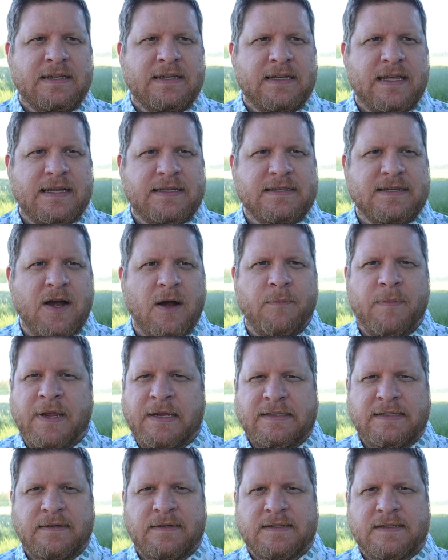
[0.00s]
and start
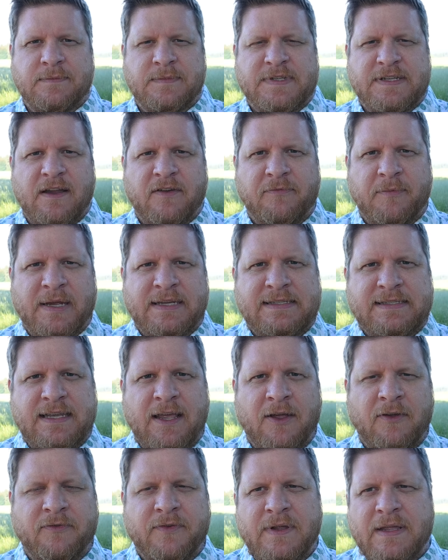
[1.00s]
mixing some stuff
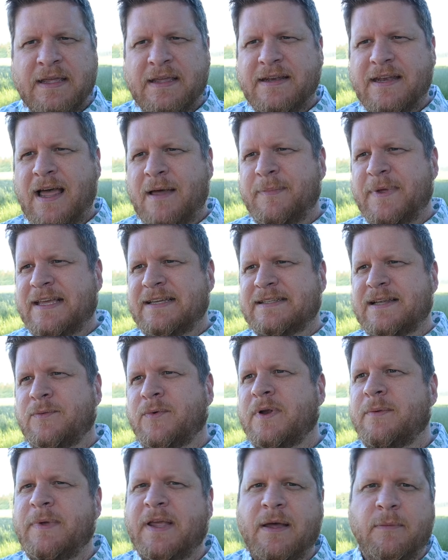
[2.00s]
myself. Not because I
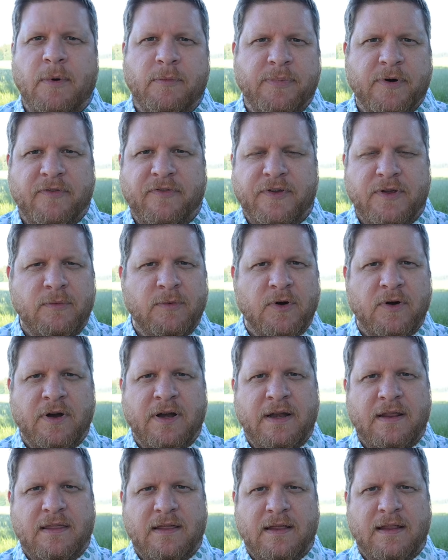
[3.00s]
want to become a perfumer or
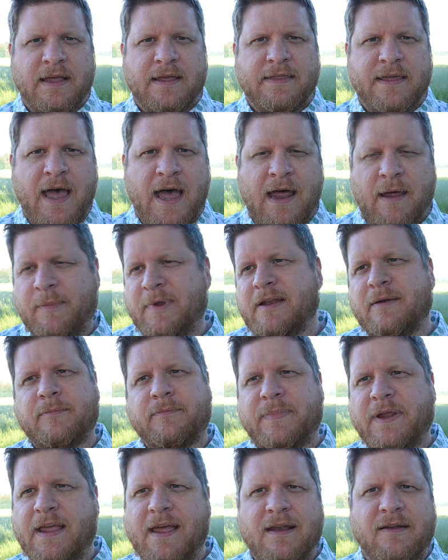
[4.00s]
anything like that. I mean, it
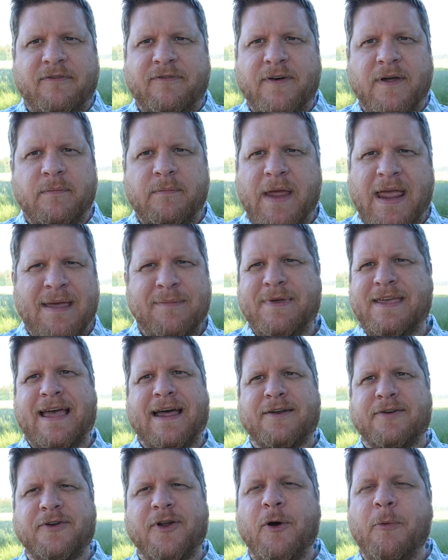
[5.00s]
would be kind of fun maybe,
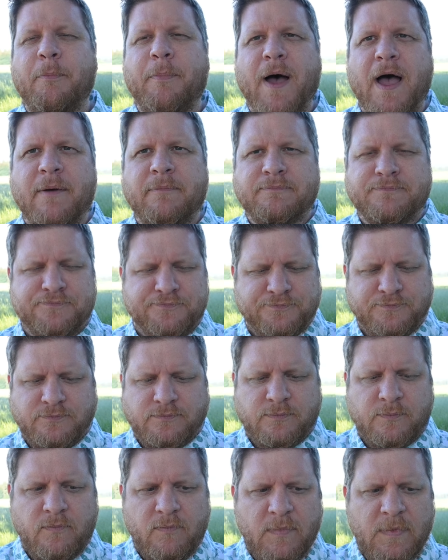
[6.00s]
I don't know. But
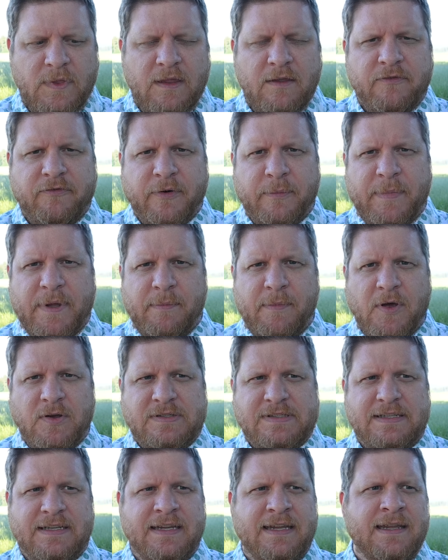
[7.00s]
for me
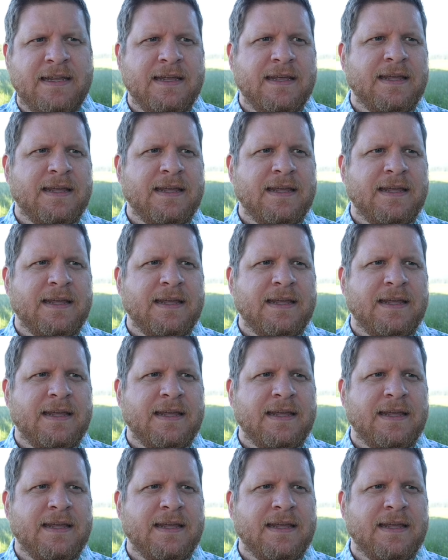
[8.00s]
mostly,